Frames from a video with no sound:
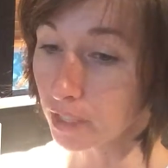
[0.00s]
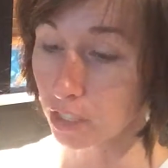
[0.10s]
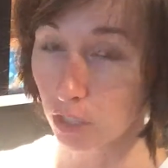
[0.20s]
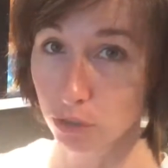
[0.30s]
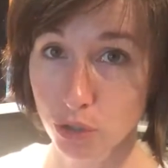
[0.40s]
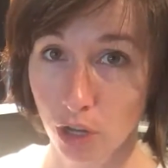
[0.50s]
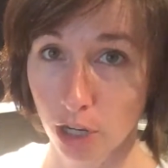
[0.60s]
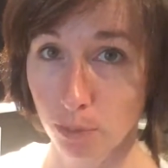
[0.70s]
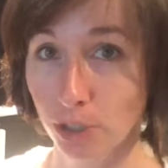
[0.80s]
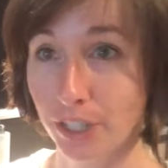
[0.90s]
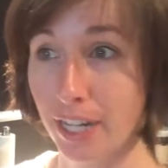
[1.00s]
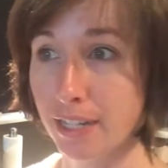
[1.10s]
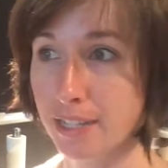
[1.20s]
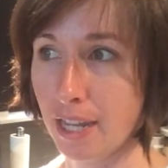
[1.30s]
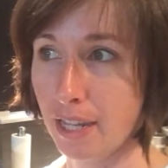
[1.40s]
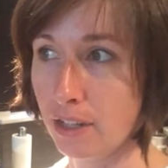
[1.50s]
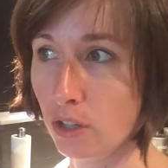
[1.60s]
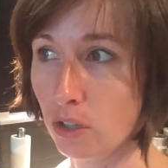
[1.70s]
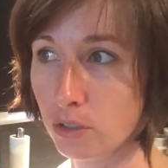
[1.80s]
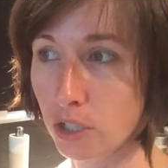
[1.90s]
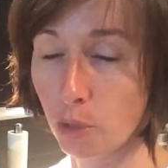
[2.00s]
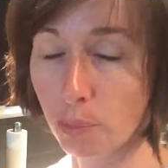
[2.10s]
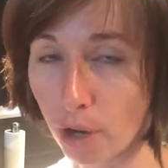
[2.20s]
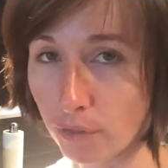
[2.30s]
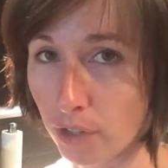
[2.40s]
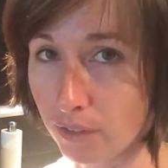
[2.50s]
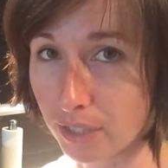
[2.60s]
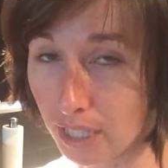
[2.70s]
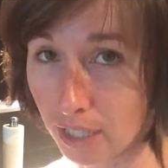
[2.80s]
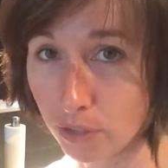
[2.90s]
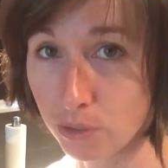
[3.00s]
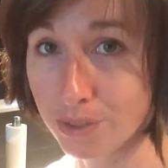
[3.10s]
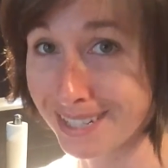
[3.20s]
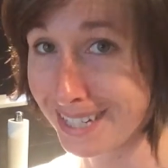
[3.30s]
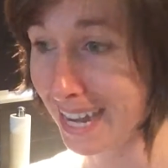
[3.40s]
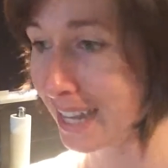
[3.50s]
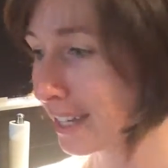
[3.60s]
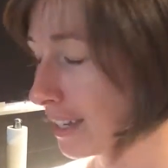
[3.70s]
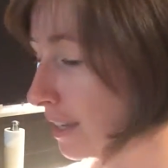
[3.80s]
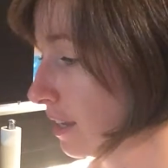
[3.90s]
you know, 2 hard-boiled eggs and, you know, part of an avocado snack.